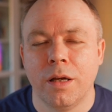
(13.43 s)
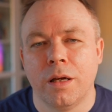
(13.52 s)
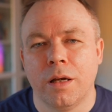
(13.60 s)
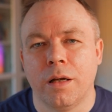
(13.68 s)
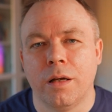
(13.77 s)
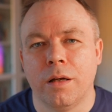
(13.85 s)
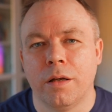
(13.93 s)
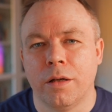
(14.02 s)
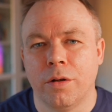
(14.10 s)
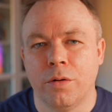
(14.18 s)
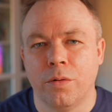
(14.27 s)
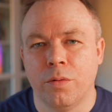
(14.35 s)

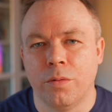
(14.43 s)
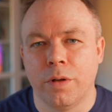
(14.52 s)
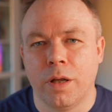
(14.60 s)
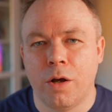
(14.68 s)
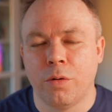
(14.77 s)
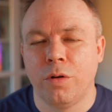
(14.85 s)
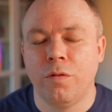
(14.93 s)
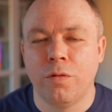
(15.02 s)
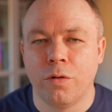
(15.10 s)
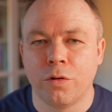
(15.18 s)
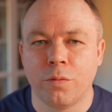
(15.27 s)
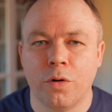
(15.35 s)
Uh, now
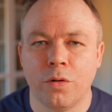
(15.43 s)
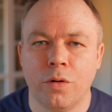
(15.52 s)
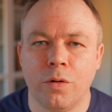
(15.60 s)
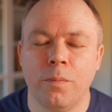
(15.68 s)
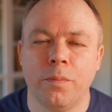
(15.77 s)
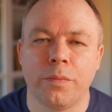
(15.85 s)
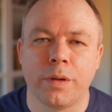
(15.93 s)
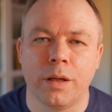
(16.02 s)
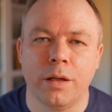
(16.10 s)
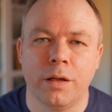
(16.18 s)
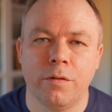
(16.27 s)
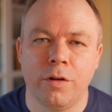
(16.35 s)
default model
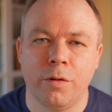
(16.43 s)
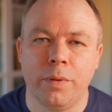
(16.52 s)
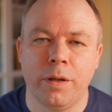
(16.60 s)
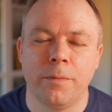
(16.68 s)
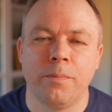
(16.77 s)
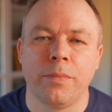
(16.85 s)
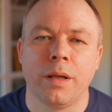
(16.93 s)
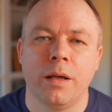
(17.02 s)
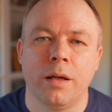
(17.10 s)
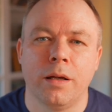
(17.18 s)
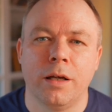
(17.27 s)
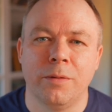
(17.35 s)
uh, will be
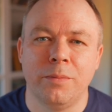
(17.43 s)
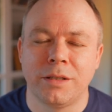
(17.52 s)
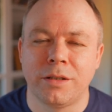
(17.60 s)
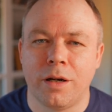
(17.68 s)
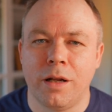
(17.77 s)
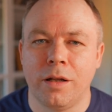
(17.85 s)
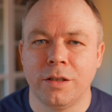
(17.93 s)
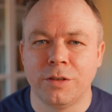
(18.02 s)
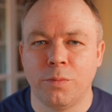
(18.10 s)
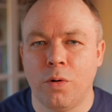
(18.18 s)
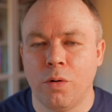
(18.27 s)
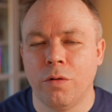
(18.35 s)
uh, Mistral
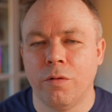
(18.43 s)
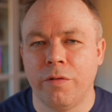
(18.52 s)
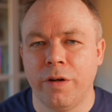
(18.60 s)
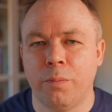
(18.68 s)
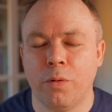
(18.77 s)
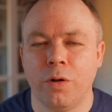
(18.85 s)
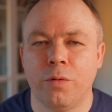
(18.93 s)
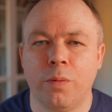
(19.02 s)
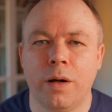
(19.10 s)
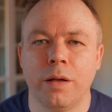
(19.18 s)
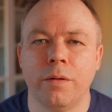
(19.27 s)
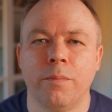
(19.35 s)
small three point
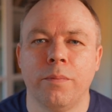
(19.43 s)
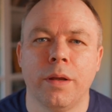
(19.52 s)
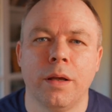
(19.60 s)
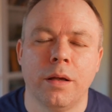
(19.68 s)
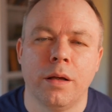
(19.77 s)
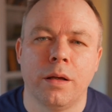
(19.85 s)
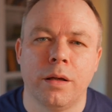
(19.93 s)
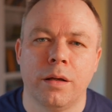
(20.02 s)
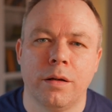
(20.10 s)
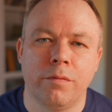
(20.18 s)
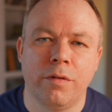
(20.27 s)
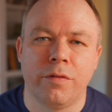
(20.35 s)
one
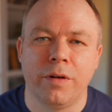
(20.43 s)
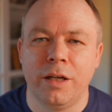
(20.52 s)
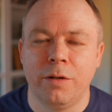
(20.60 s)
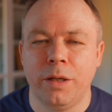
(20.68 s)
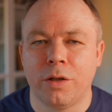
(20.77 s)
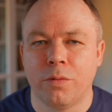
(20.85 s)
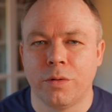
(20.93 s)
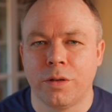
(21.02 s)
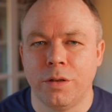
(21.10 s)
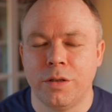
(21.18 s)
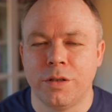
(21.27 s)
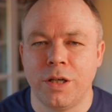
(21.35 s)
uh, with eight bit
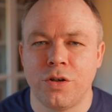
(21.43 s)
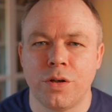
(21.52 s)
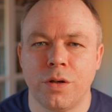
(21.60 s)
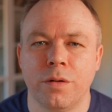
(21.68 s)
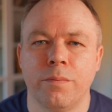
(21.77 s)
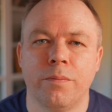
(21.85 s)
quantization,